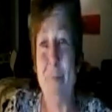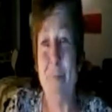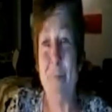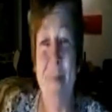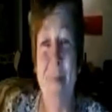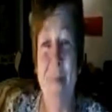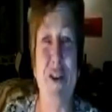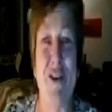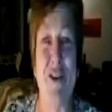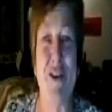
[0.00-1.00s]
just
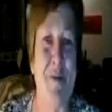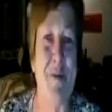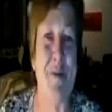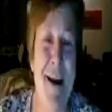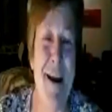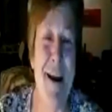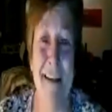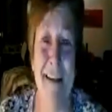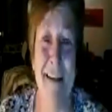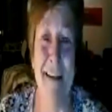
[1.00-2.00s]
mean.
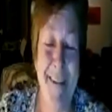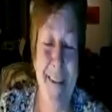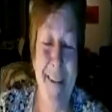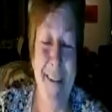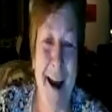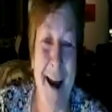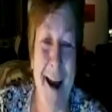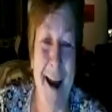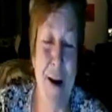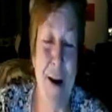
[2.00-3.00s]
I've never
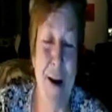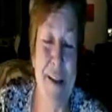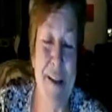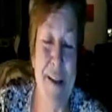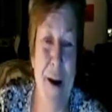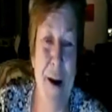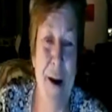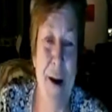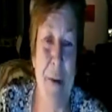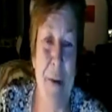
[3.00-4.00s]
seen people be so
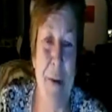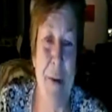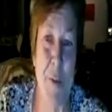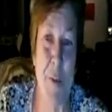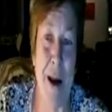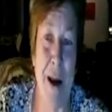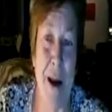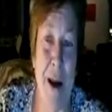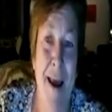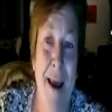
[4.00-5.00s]
mean.
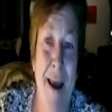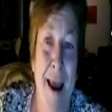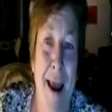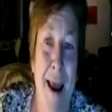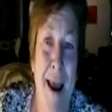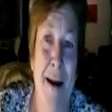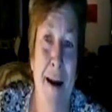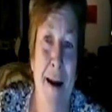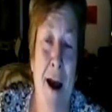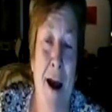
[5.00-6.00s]
And I
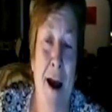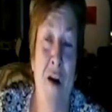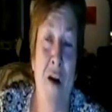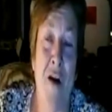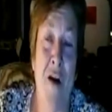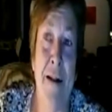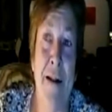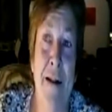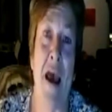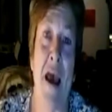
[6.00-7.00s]
find that